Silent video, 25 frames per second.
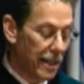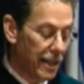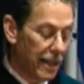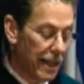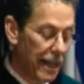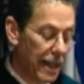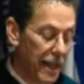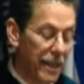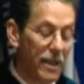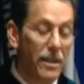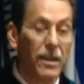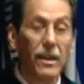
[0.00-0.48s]

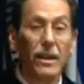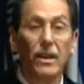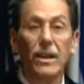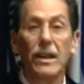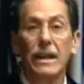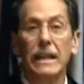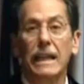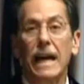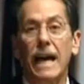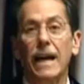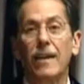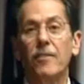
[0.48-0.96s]
uh, that
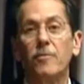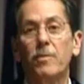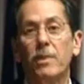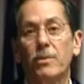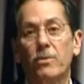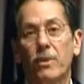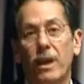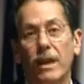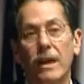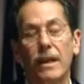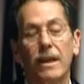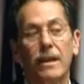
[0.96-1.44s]
could not have been
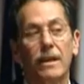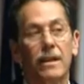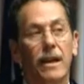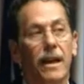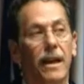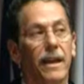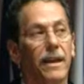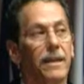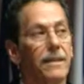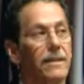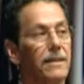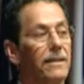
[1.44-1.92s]

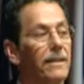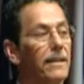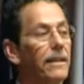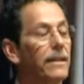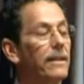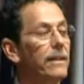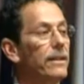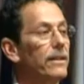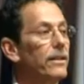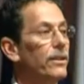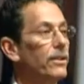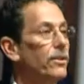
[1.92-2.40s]
recognized
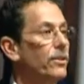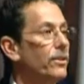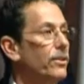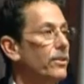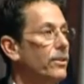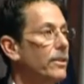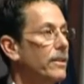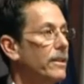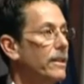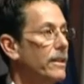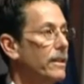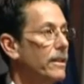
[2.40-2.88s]

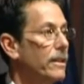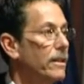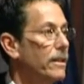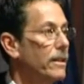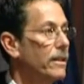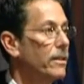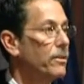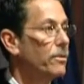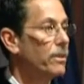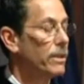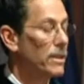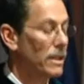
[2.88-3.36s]
until
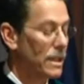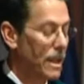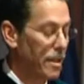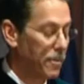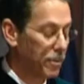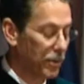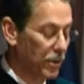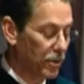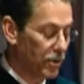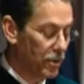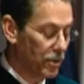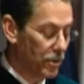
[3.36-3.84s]
the
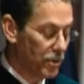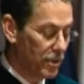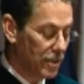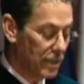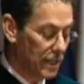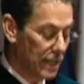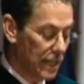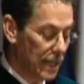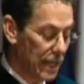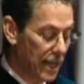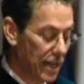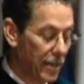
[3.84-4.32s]

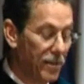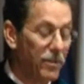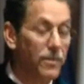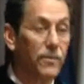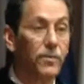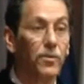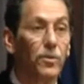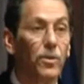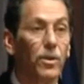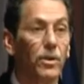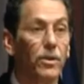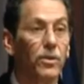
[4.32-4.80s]
receptors uh,
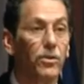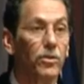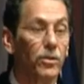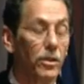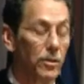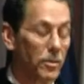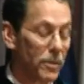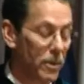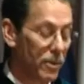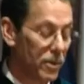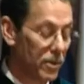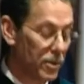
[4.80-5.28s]
for the
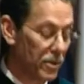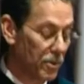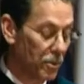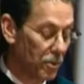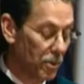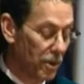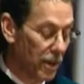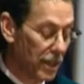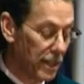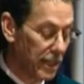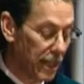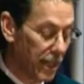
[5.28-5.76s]
hormones
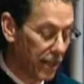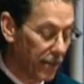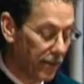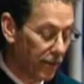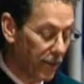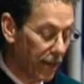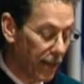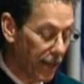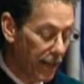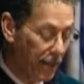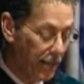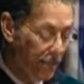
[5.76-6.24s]
were
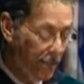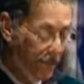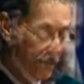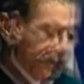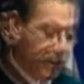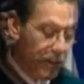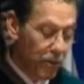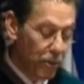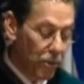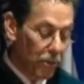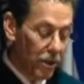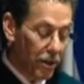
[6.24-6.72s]
identified.
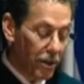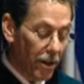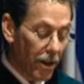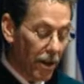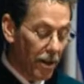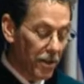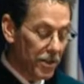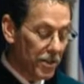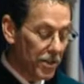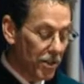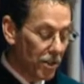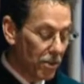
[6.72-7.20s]
The work
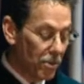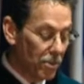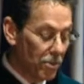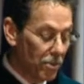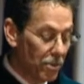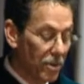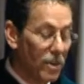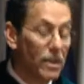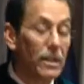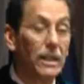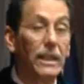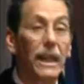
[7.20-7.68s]
also
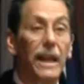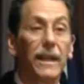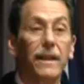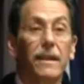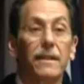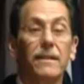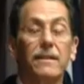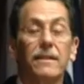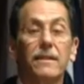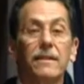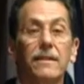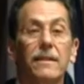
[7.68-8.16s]
led
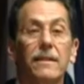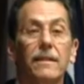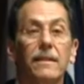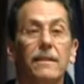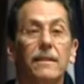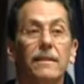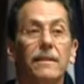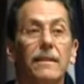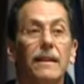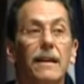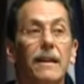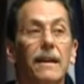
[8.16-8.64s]
us
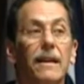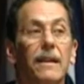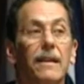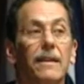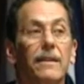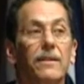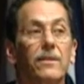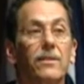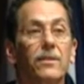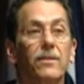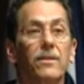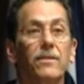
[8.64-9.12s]
uh,
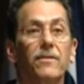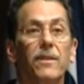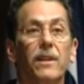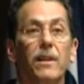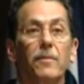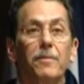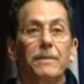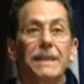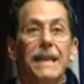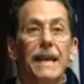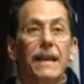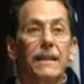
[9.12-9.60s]
to
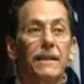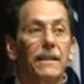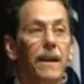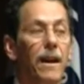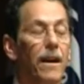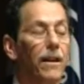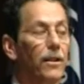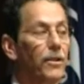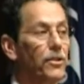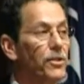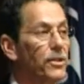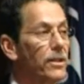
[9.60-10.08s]
develop
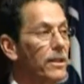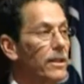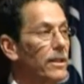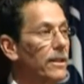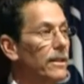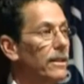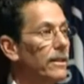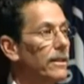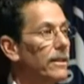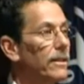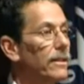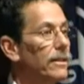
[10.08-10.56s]
technology
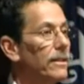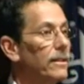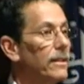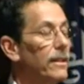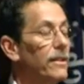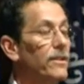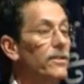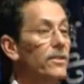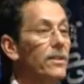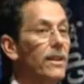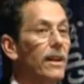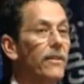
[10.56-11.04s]
to
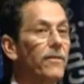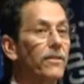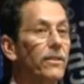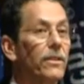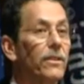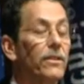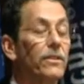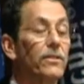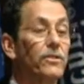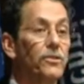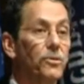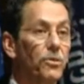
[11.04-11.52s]

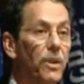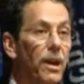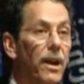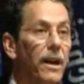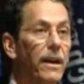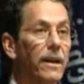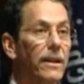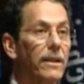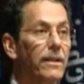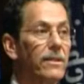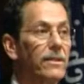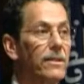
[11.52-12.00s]
discover
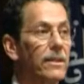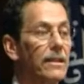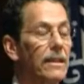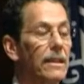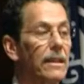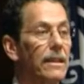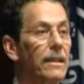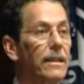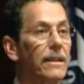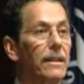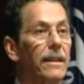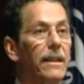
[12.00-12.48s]
drugs
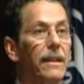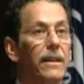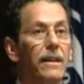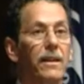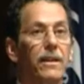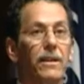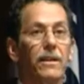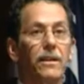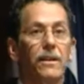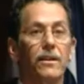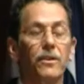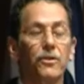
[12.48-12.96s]
that
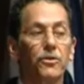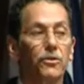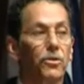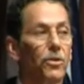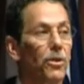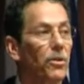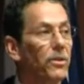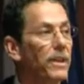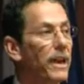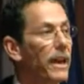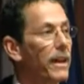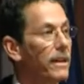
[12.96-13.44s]
could
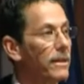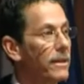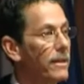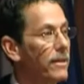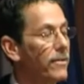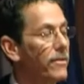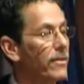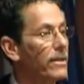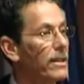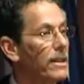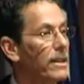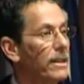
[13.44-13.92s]
control the
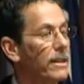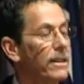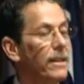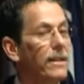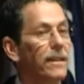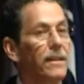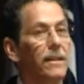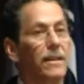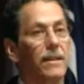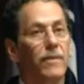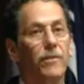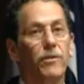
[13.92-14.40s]
activity
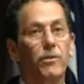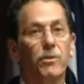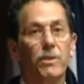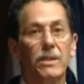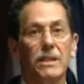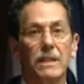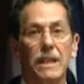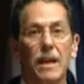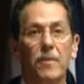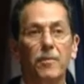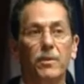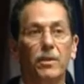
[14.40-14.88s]
of the
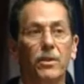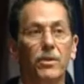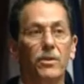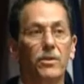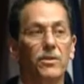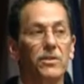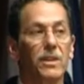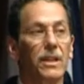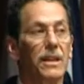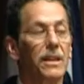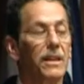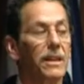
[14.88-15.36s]

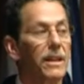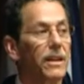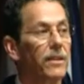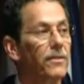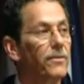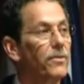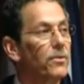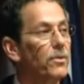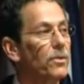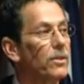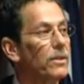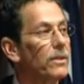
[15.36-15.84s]
receptors and
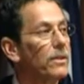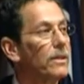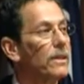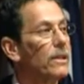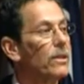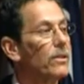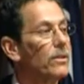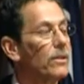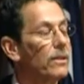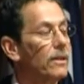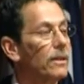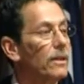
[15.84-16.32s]
therefore
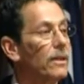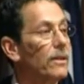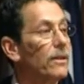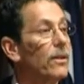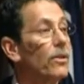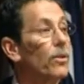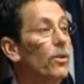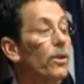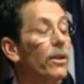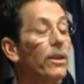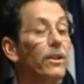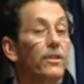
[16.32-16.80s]
uh,
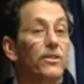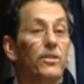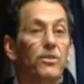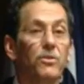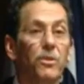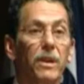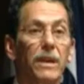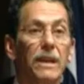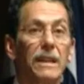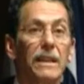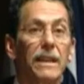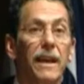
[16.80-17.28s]

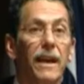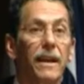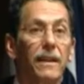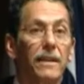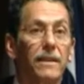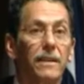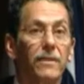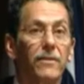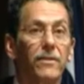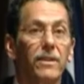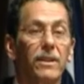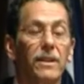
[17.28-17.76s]
orchestrate the
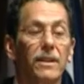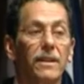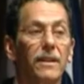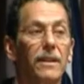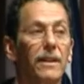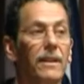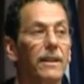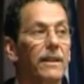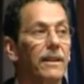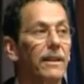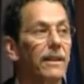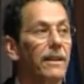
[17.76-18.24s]
activity
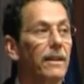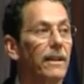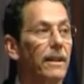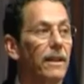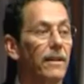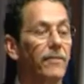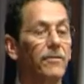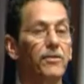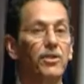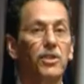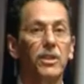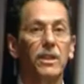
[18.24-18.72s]

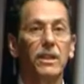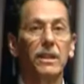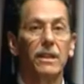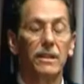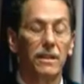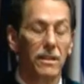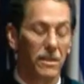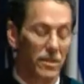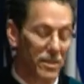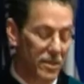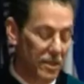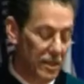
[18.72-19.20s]
of
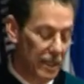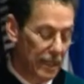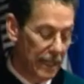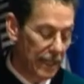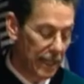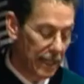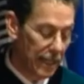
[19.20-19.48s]
genes.